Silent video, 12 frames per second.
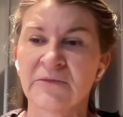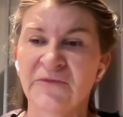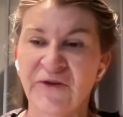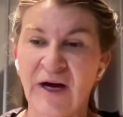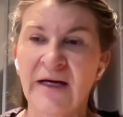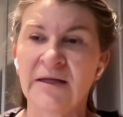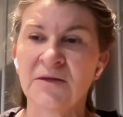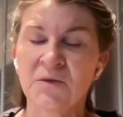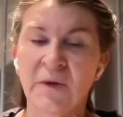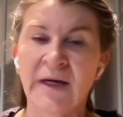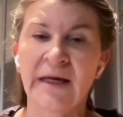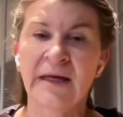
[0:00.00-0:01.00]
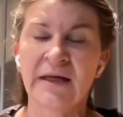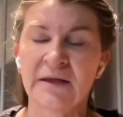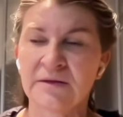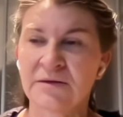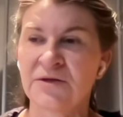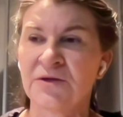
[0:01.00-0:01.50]
find a
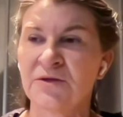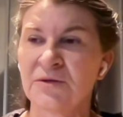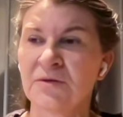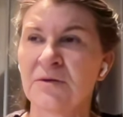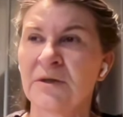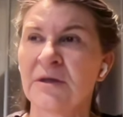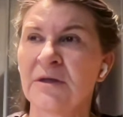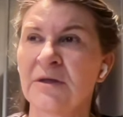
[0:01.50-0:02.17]
way to